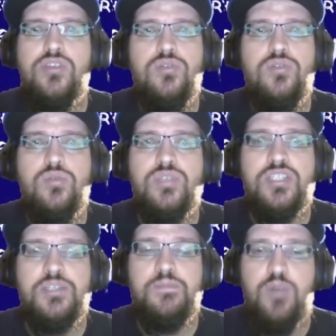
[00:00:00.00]
to
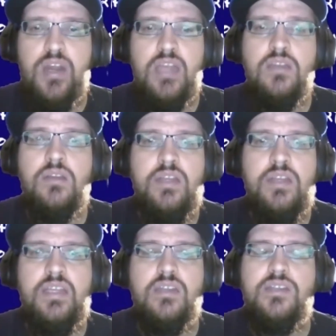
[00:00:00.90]
Spring,
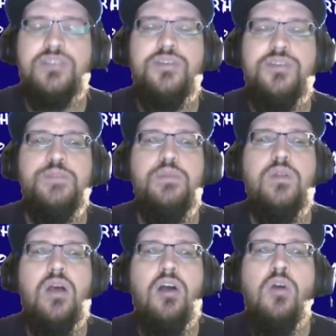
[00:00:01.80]
link in the description
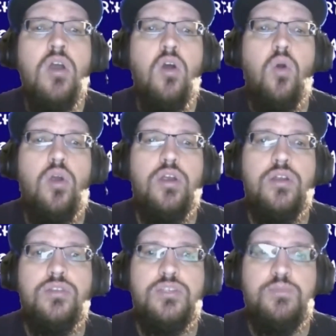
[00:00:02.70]
below,
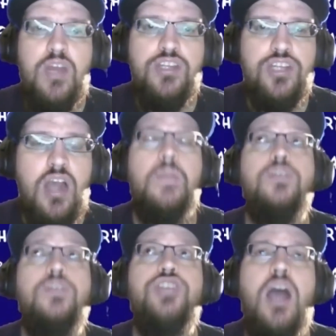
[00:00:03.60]
or
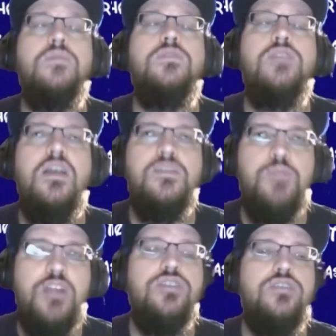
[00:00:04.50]

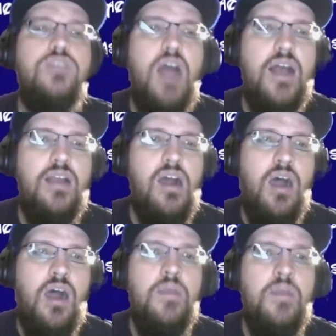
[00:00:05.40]

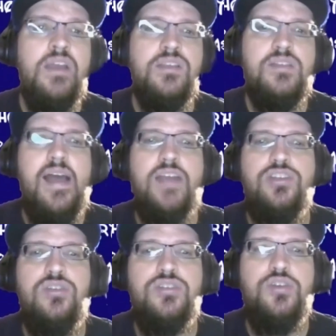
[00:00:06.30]

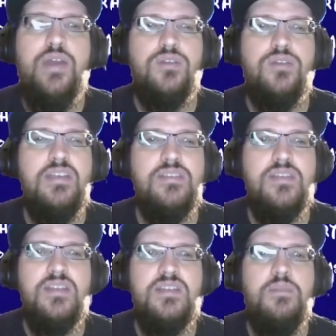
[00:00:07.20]
shop.spreadshirt.com/Ocho and Ortiz
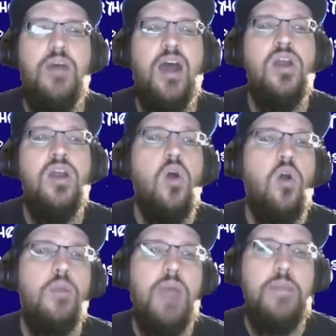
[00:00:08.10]
Disney Pod,
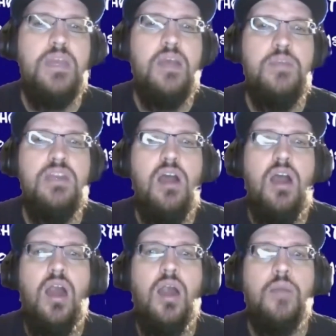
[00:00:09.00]
or by becoming
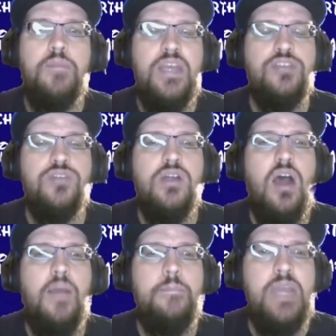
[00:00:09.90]
our patron
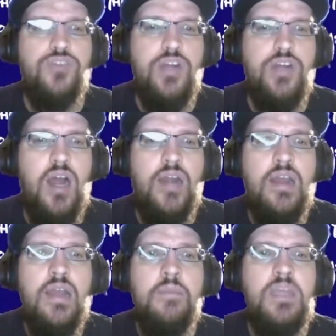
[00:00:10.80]
on Patreon,
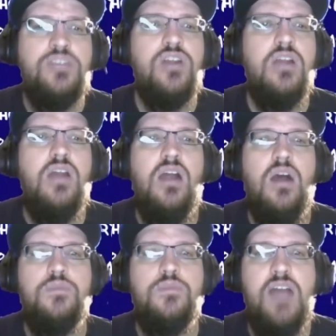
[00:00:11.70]

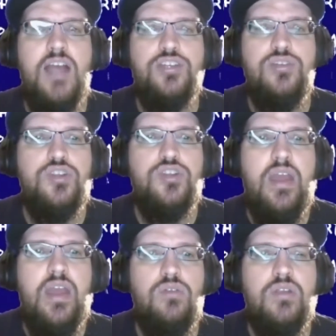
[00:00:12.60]
patreon.com/Ocho
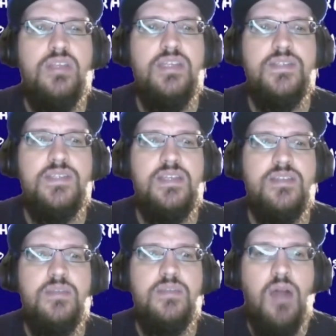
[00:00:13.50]
and Ortiz
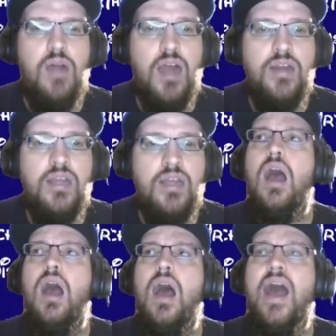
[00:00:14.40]
Disney Pod.
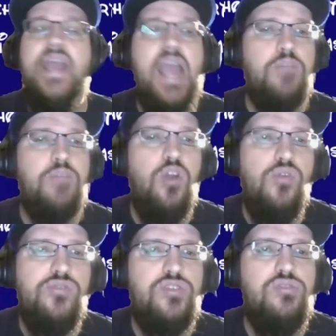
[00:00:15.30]
I am
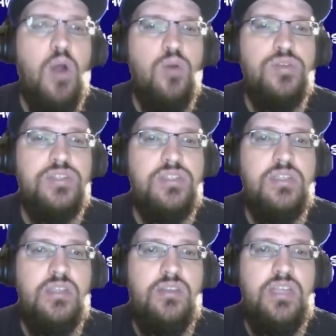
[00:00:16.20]
going to
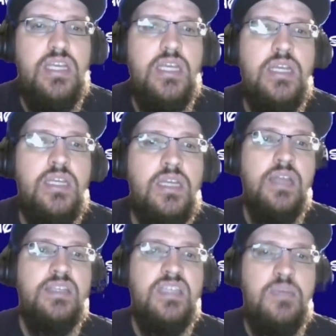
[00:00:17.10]
post the
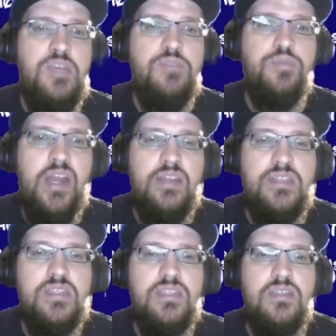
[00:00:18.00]
Timmy
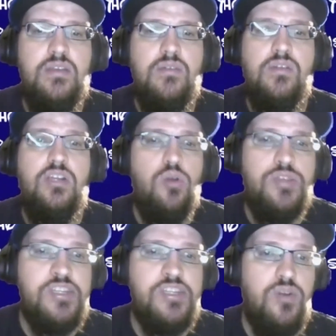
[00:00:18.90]
Britt's
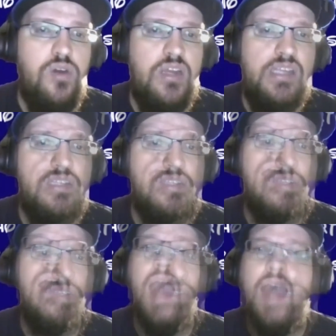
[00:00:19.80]
ghost
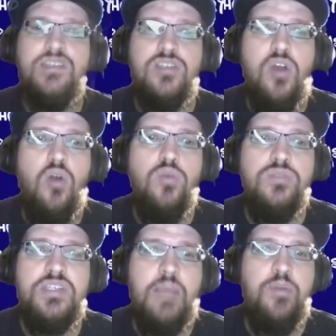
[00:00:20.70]
stories as its
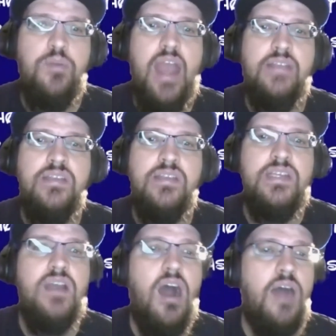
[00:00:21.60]
own separate
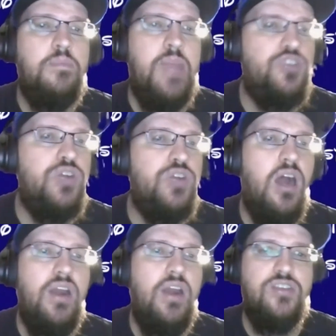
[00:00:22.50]
entity on
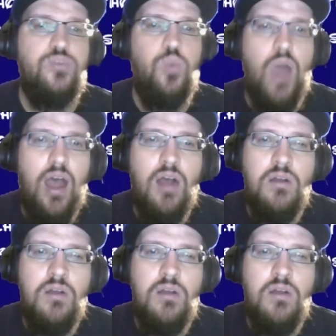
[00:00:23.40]
Patreon as well.